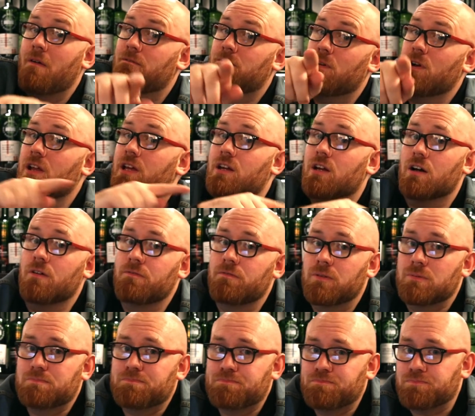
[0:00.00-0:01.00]
Funnily enough,
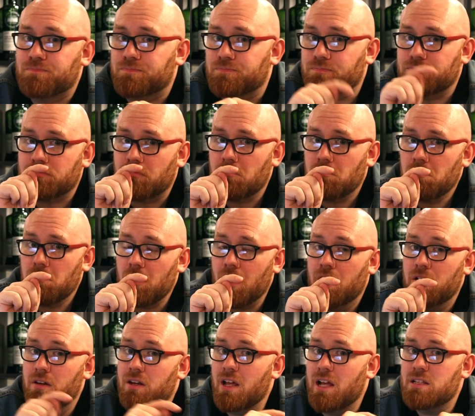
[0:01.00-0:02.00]

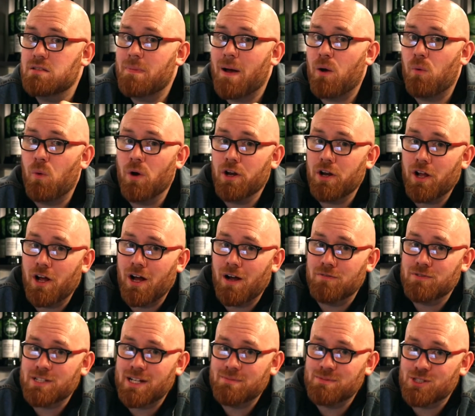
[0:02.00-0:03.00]
it's about
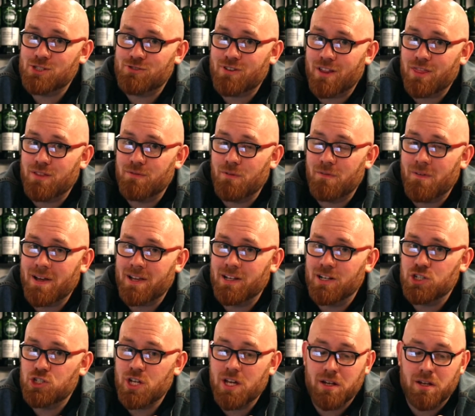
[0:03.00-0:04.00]
1.5 times the strength of a regular
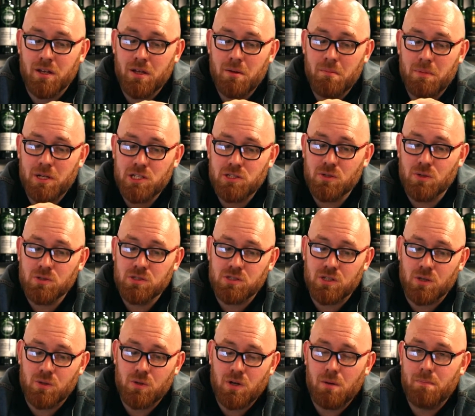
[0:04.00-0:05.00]
gin, but it's
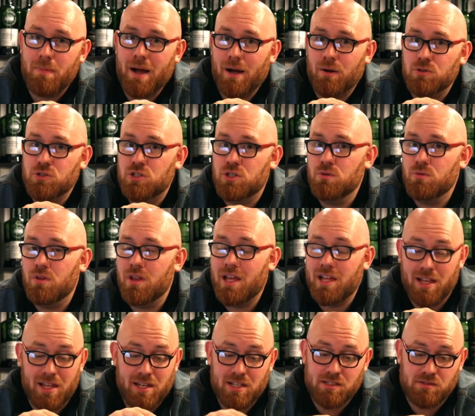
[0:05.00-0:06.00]
also about
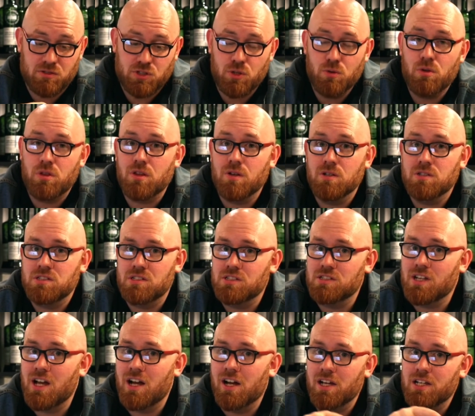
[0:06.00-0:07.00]
it is 2/3 the
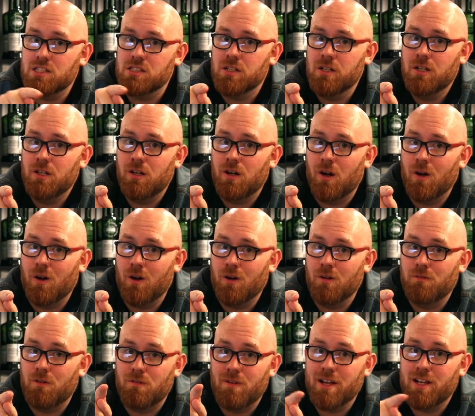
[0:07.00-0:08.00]
size
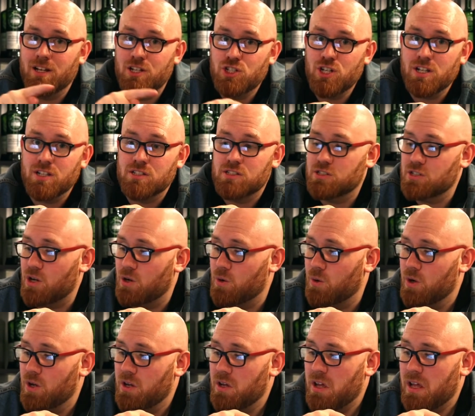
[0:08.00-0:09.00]
of a regular gin.
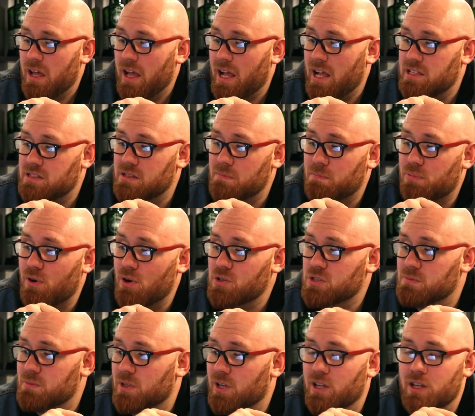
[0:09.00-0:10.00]
So it's
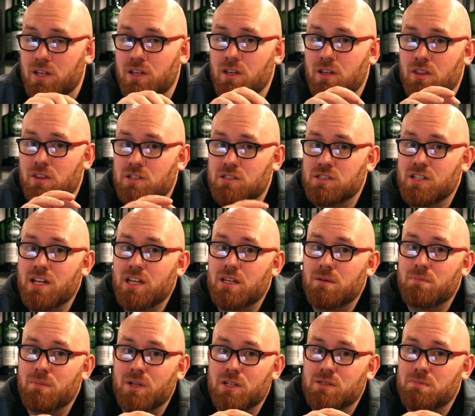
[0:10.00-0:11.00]
approximately the
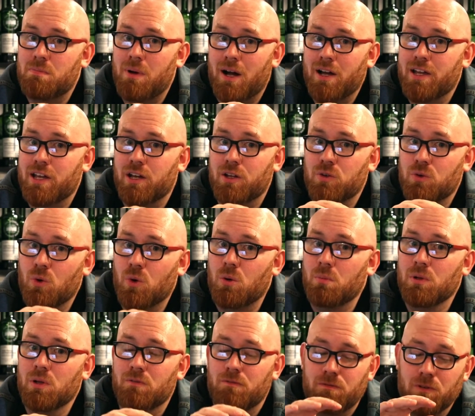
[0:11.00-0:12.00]
same as buying a
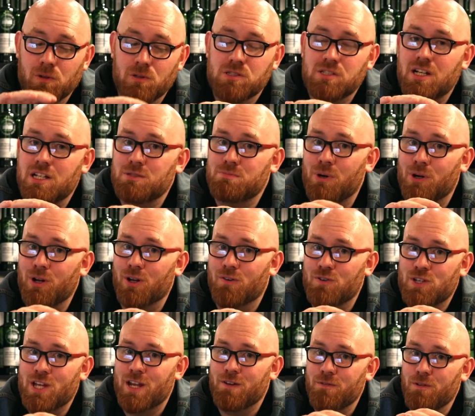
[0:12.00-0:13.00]
normal full-size bottle of
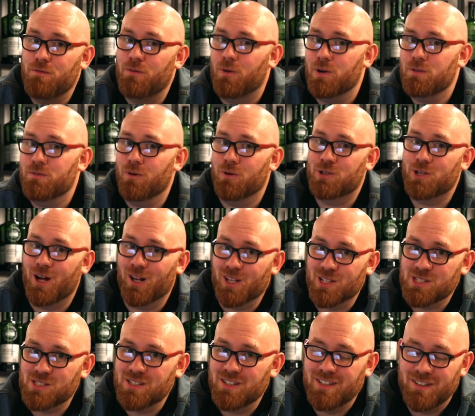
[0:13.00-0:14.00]
gin for
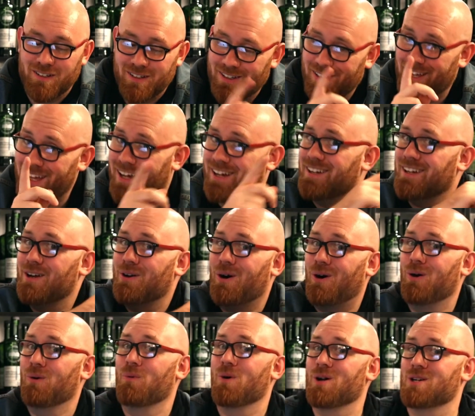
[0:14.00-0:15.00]
$44.
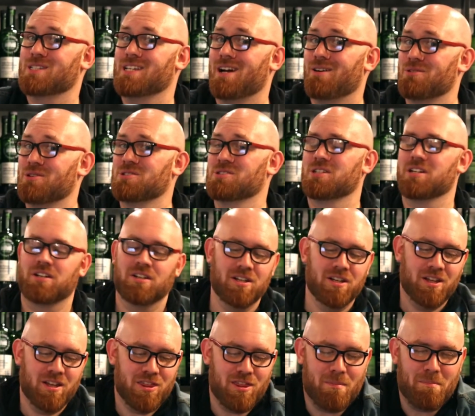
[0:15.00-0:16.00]
All works out, doesn't it?
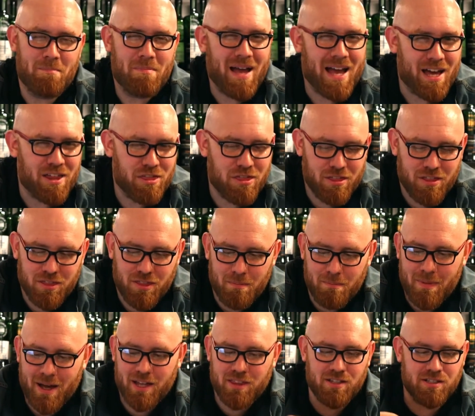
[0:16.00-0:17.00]
The math
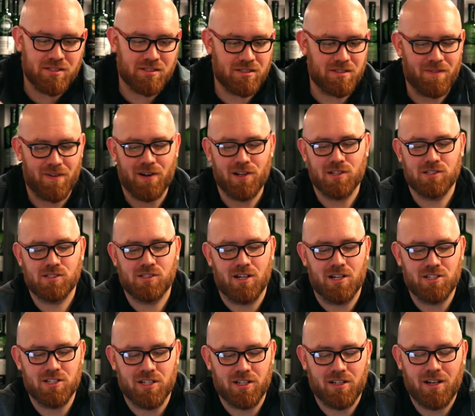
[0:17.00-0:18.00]
is very
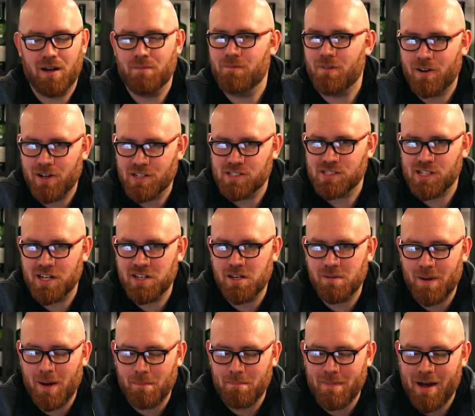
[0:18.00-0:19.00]
exciting. I'm very excited
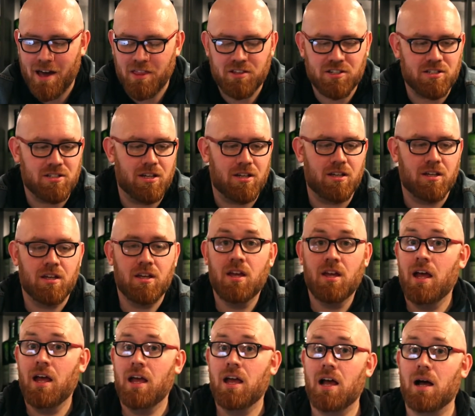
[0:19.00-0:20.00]
about math today.
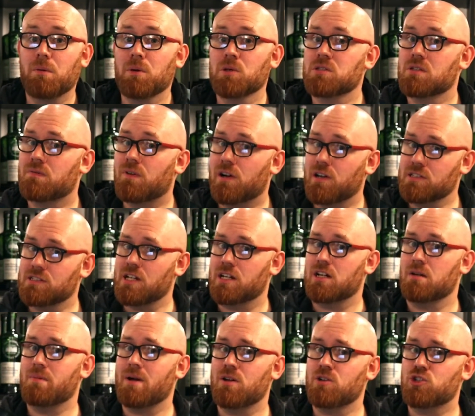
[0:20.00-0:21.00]
I'm also very
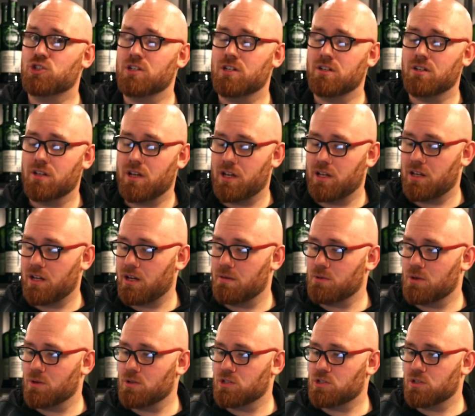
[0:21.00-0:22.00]
excited about gin, and I'm
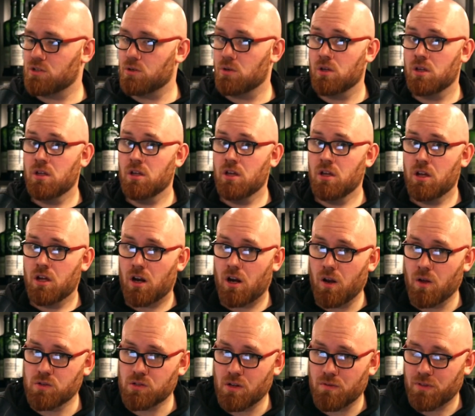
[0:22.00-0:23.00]
going to
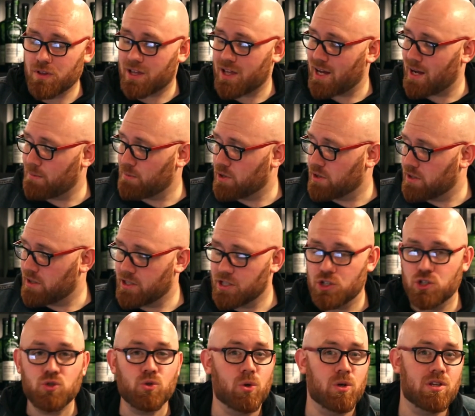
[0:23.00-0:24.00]
close off the camera and
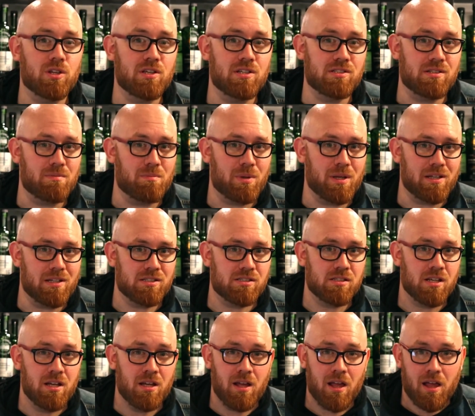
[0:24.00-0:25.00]
enjoy these in
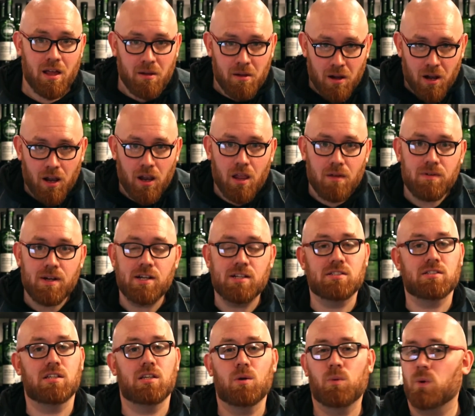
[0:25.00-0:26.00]
peace. Lovely to
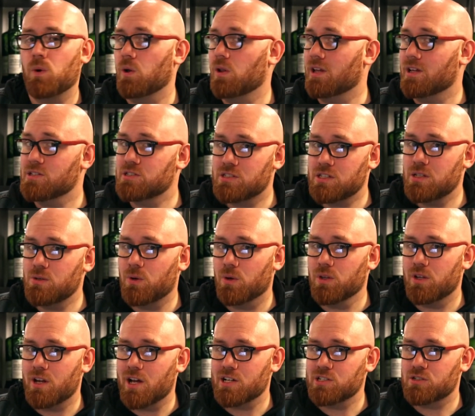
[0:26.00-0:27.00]
see you all. I'll see you on
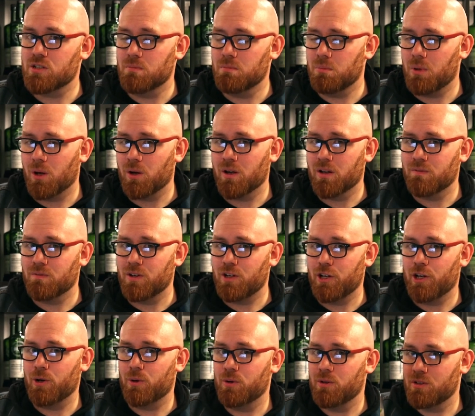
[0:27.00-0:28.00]
the next unbottling
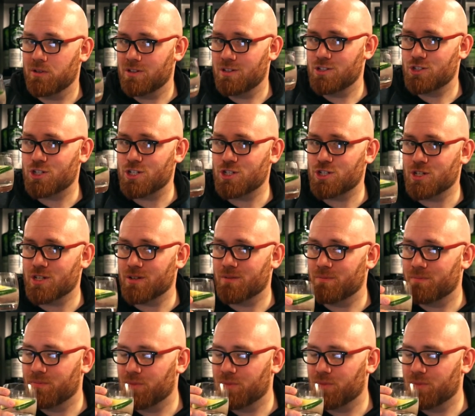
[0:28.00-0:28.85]
video. Chin chin.